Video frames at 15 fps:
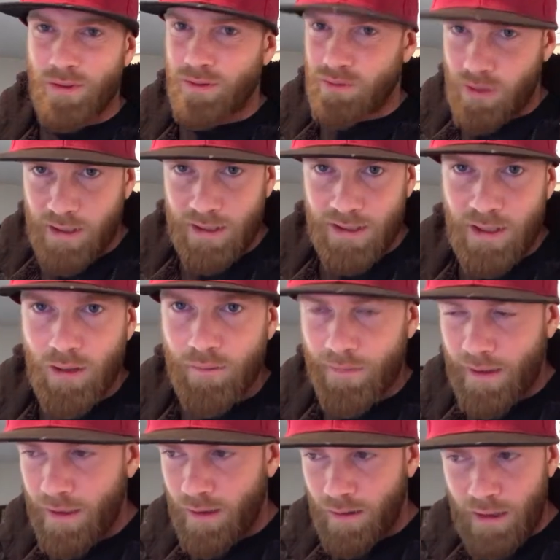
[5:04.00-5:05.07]
with drinking here and
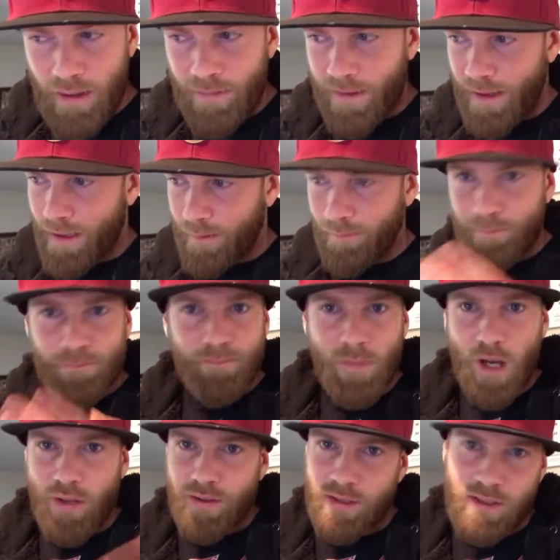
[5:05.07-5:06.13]
there, and then
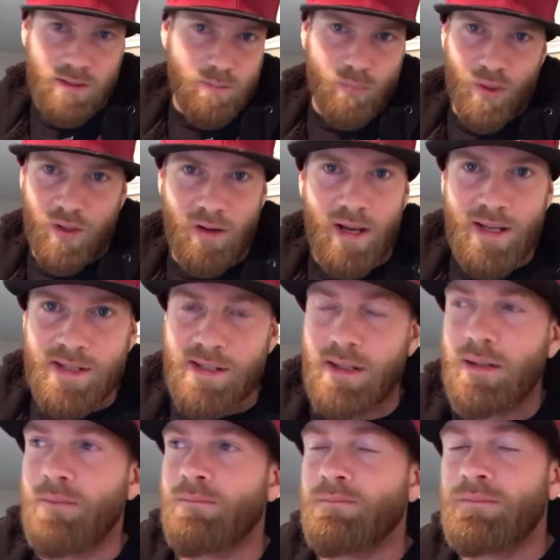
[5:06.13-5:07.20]
I'll just progress
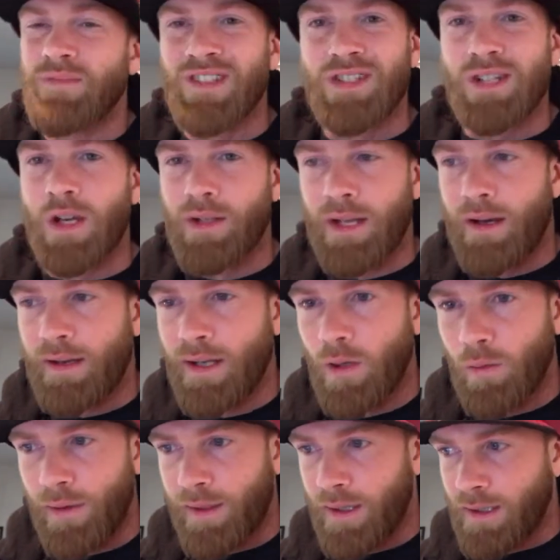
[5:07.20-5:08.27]
and just go downhill
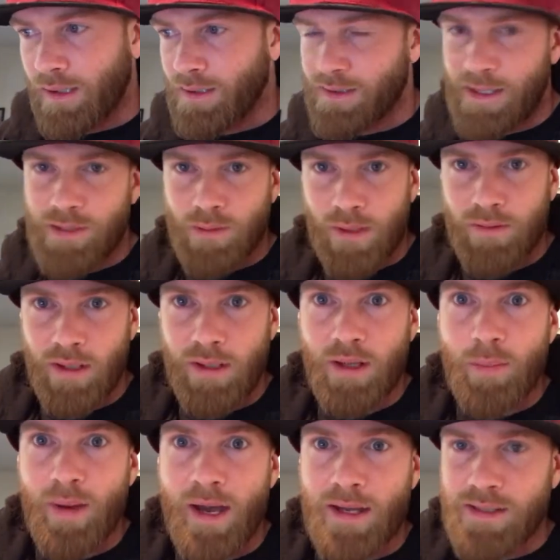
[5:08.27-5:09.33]
with it, because that's what I've done in
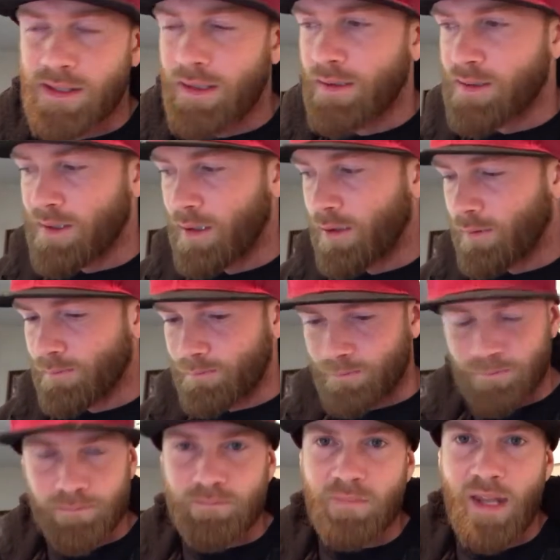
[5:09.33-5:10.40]
the past. So
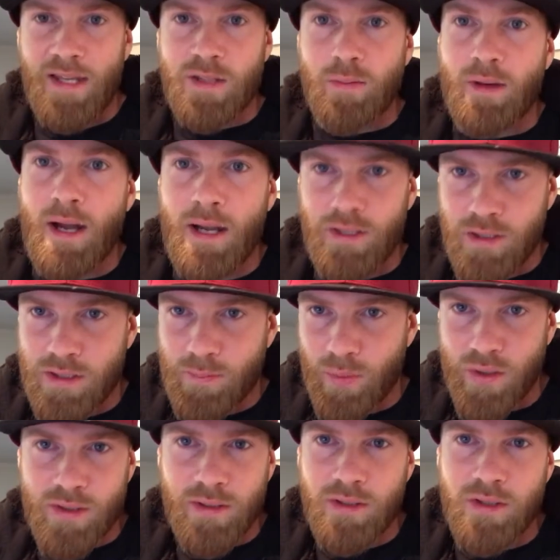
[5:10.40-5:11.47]
that's why I just
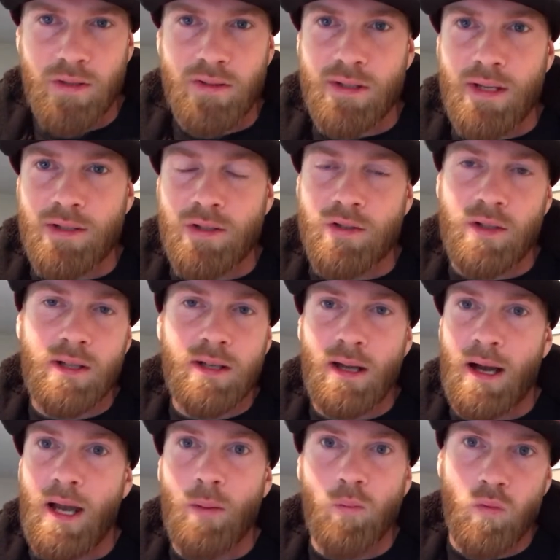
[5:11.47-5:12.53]
personally choose not to drink.
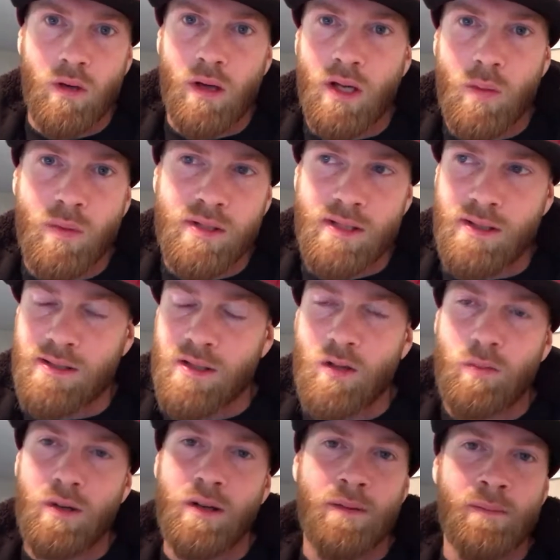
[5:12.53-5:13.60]
I am 100%
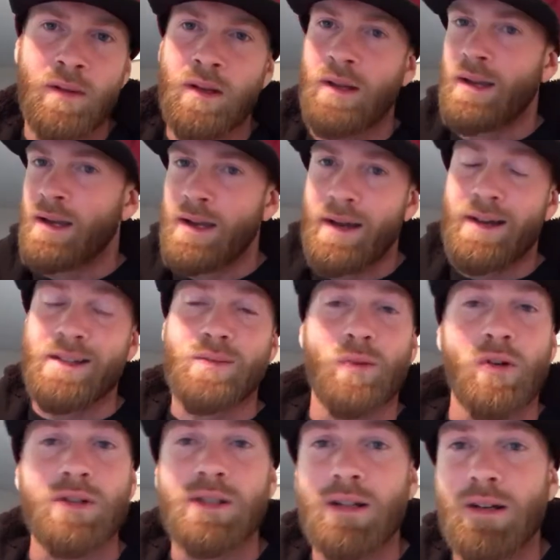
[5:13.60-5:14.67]
sober. I
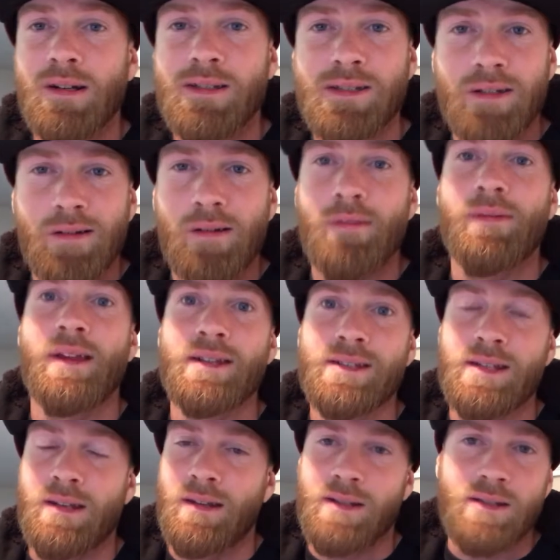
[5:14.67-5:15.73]
smoke cigarettes still.
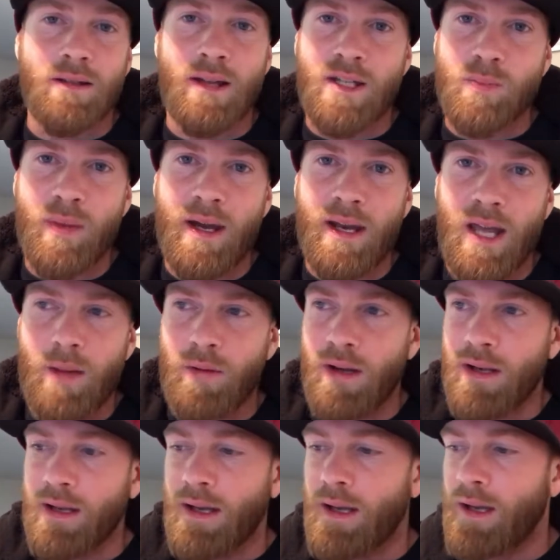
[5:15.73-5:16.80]
That's it. That's the last bad habit
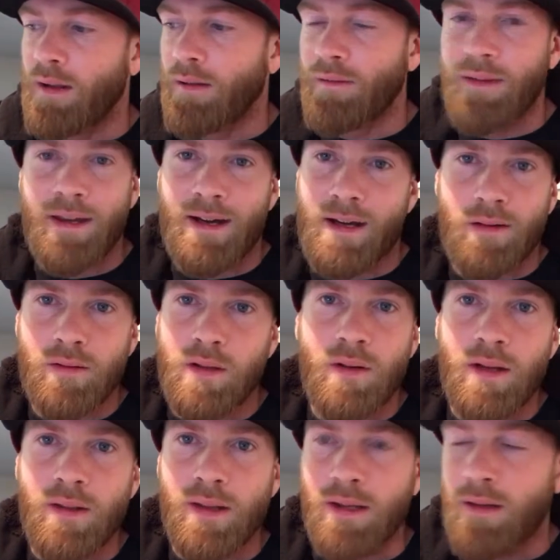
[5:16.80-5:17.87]
I got. Other than that, I don't do
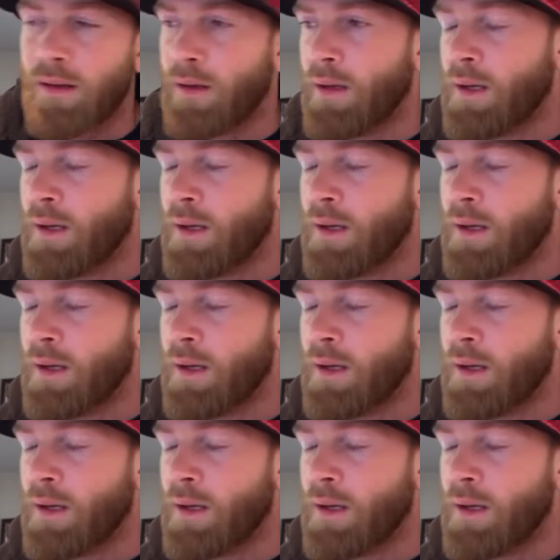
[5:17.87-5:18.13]
anything.